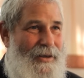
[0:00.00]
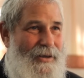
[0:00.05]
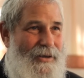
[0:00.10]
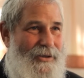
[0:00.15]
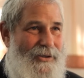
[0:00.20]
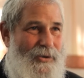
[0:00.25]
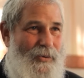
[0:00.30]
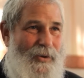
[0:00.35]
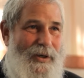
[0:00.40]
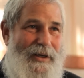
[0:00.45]

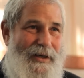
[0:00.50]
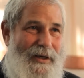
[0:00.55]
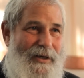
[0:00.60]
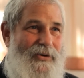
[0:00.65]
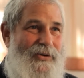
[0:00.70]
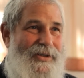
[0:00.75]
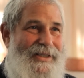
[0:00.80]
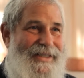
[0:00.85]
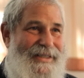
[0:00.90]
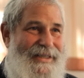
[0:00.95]
So we can
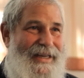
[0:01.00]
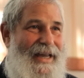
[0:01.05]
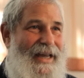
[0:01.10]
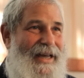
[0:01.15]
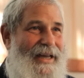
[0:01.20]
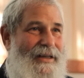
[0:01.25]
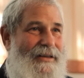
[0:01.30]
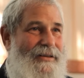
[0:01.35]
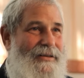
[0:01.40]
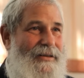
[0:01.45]

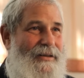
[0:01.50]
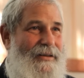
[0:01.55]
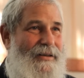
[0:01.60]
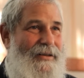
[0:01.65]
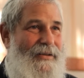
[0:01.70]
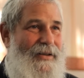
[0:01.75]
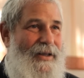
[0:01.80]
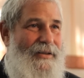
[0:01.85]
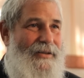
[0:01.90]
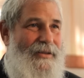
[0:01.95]
understand
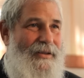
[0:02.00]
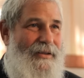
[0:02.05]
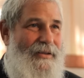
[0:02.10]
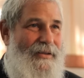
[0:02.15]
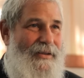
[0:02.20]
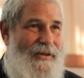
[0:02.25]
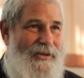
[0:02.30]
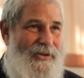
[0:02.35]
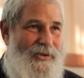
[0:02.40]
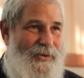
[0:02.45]
that
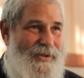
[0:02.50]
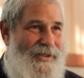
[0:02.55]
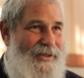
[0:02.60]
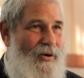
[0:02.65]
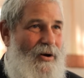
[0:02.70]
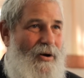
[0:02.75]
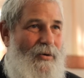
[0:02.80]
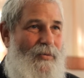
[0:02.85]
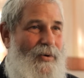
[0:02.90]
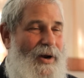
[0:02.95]
this was
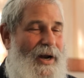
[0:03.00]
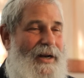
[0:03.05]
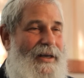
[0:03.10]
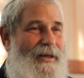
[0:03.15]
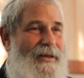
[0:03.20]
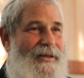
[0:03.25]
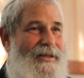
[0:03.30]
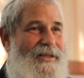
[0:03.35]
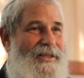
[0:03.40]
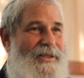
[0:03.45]
already
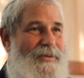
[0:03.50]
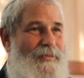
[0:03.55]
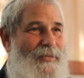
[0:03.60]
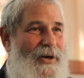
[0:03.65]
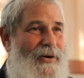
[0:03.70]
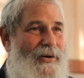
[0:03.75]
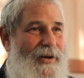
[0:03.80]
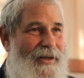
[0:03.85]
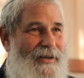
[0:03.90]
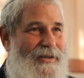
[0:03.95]
an
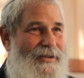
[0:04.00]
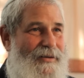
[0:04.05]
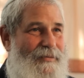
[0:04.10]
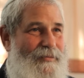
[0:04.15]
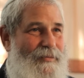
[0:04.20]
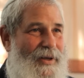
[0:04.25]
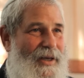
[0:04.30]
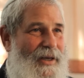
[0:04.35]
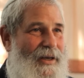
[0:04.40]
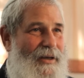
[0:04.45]
experience
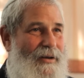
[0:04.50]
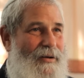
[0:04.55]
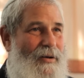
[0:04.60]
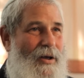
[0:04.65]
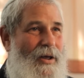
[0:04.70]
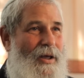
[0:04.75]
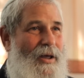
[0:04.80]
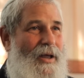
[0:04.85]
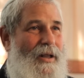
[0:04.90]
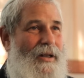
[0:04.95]
of being
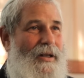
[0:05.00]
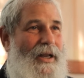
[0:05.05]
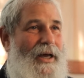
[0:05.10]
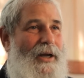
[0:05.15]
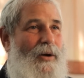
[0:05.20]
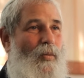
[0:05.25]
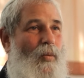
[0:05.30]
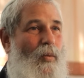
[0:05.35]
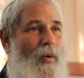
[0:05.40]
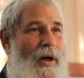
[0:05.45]

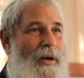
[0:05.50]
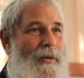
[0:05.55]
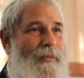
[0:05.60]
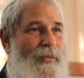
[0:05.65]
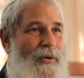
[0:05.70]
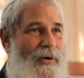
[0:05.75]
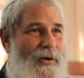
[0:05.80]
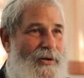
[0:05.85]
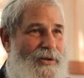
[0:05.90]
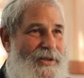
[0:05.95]
like one
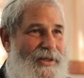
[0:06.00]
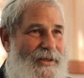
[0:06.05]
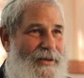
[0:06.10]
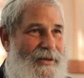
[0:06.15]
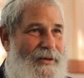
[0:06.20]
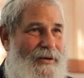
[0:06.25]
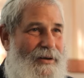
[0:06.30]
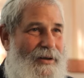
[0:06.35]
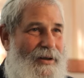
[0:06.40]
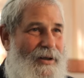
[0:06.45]

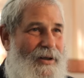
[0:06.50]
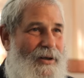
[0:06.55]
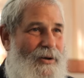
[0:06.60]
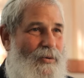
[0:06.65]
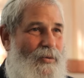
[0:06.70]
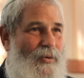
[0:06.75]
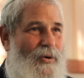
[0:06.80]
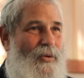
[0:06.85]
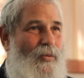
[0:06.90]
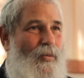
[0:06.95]
person
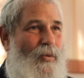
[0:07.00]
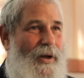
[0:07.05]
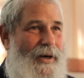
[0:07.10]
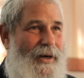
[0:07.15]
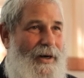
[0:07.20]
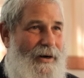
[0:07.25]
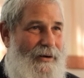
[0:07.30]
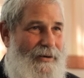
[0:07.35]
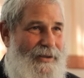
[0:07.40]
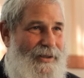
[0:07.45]
with one
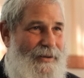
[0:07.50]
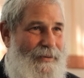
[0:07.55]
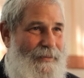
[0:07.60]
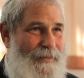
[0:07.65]
heart.